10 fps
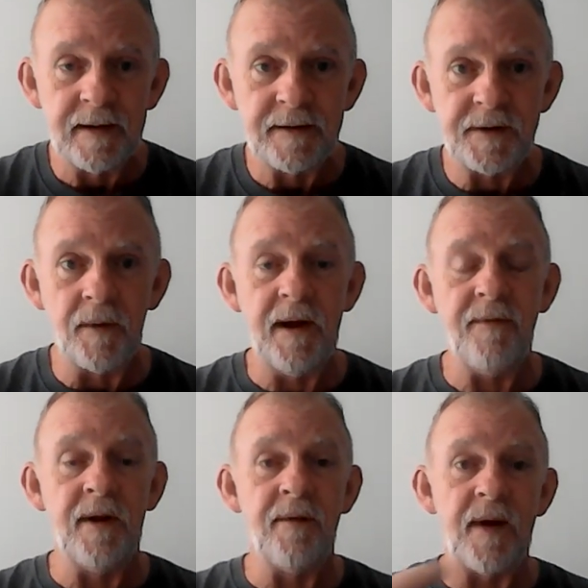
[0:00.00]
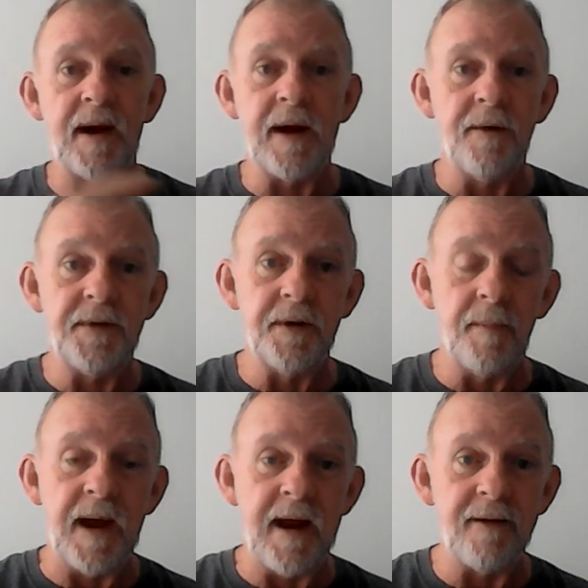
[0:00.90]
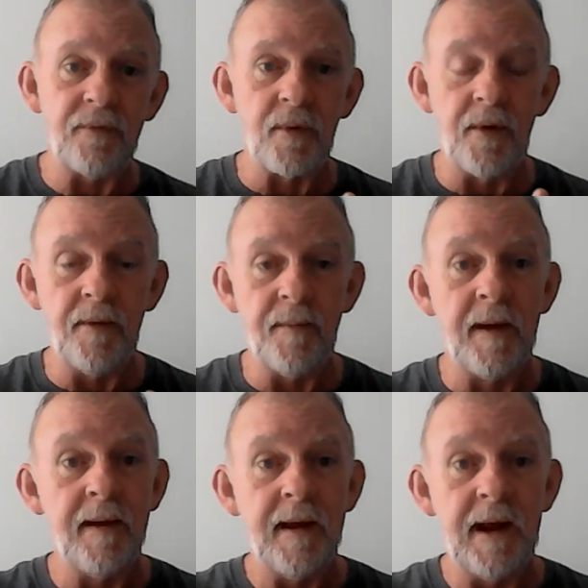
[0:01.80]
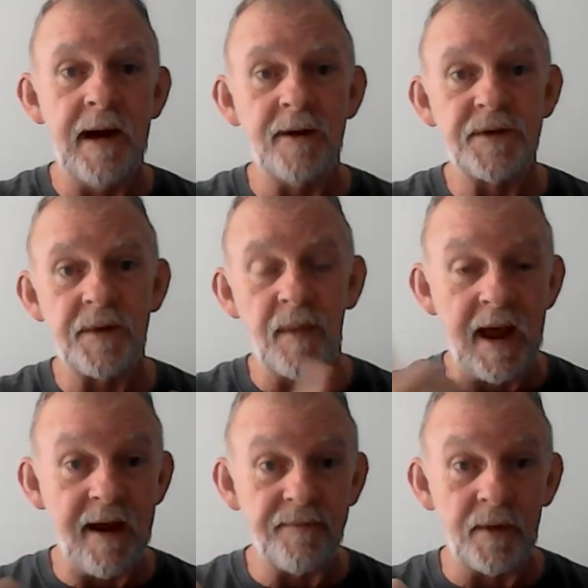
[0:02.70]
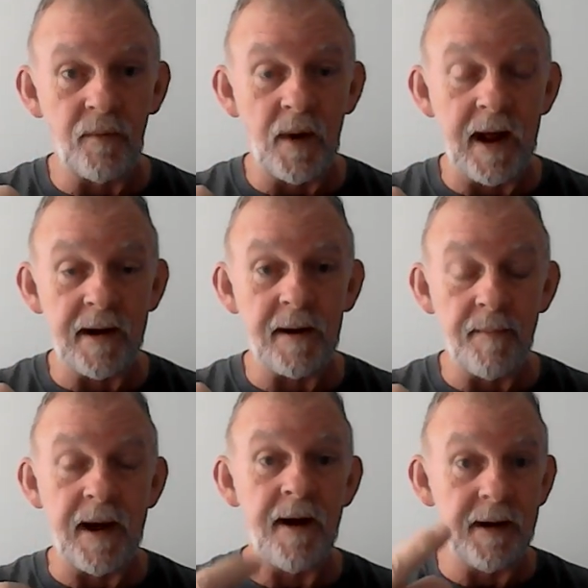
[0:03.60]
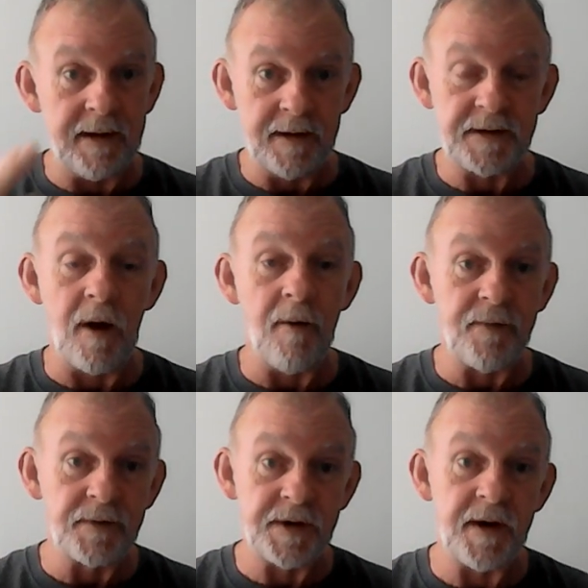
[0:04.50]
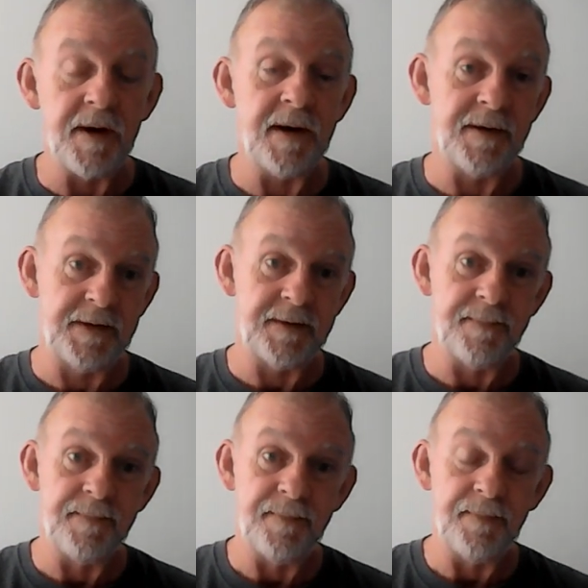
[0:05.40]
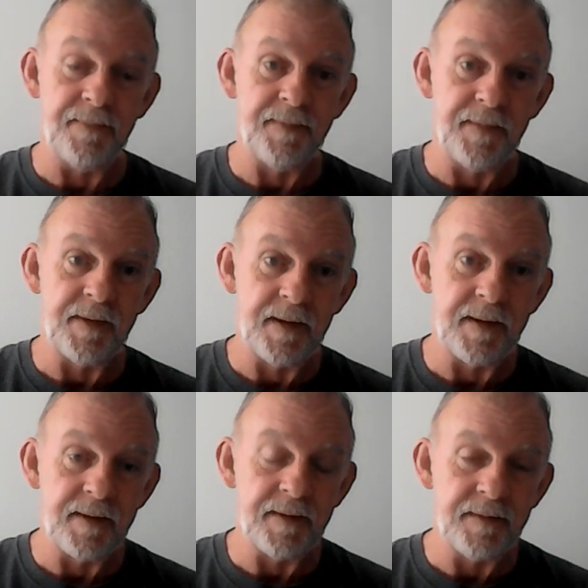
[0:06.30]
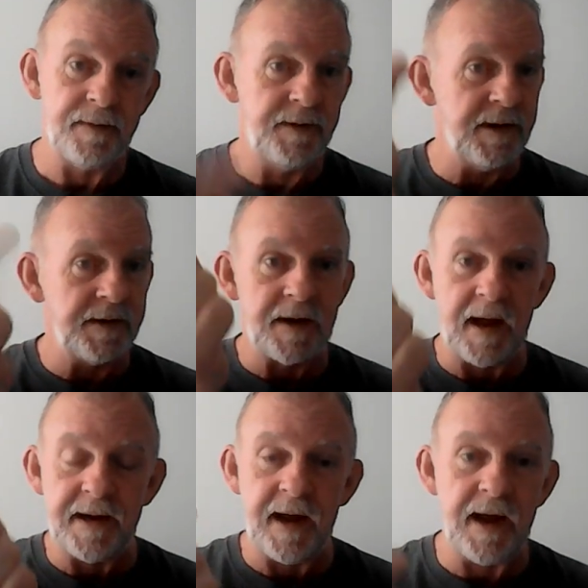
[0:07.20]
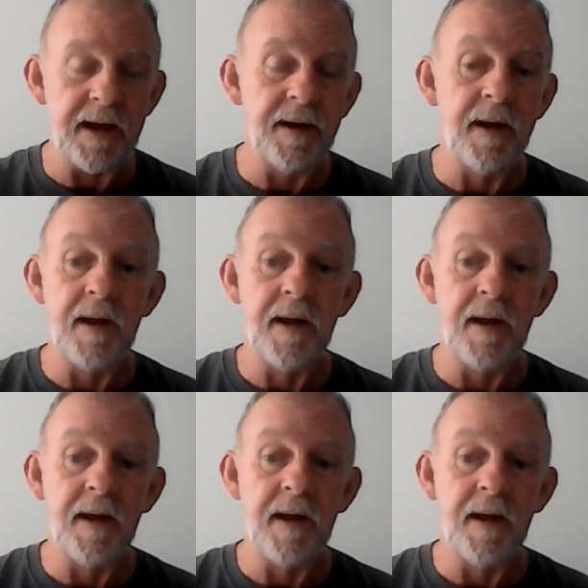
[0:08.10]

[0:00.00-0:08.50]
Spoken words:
So even if I go to the bathroom and there's some laughing, when I come out, it gets awful serious. Just like that.